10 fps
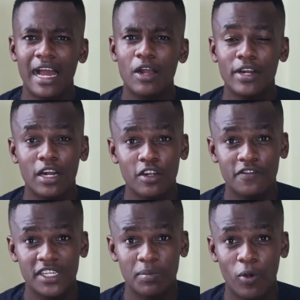got enough
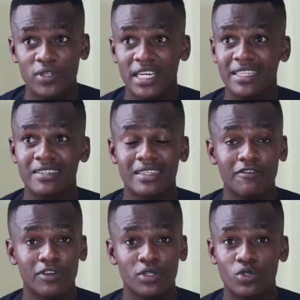exposure and the stuff
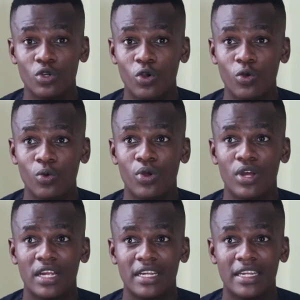was so
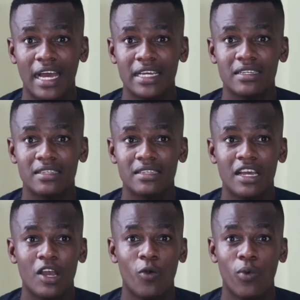nice.
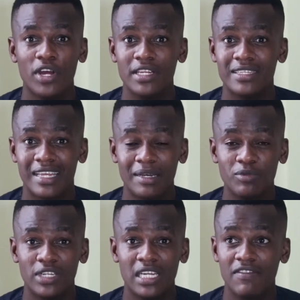When it's time to
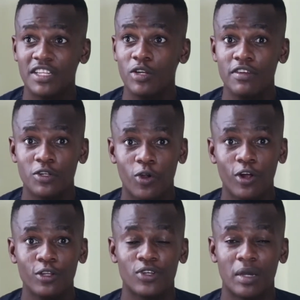deliver, they even
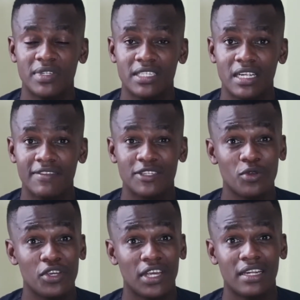call you to come and deliver so
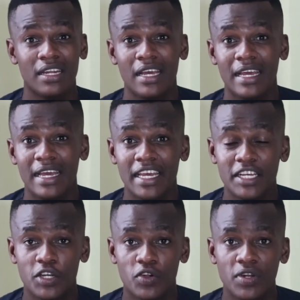you can
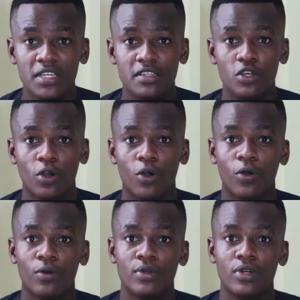increase
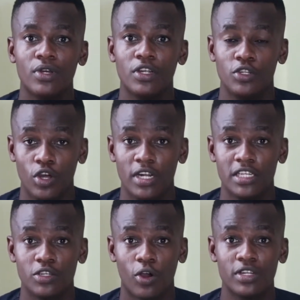your
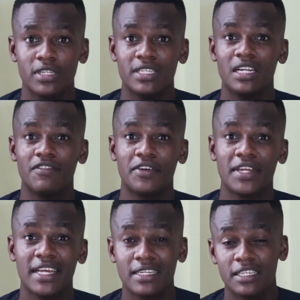knowledge on
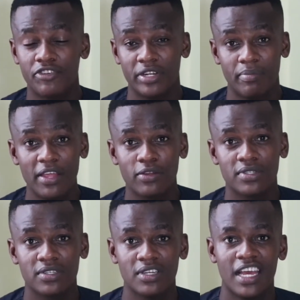delivering in different
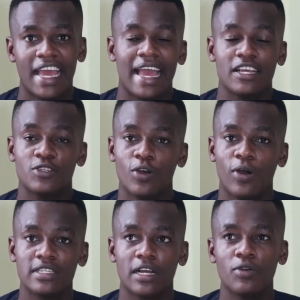methods. So I
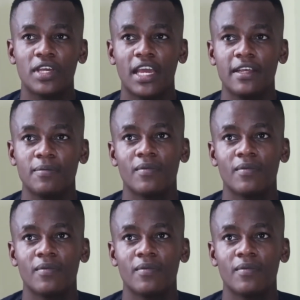was like, okay,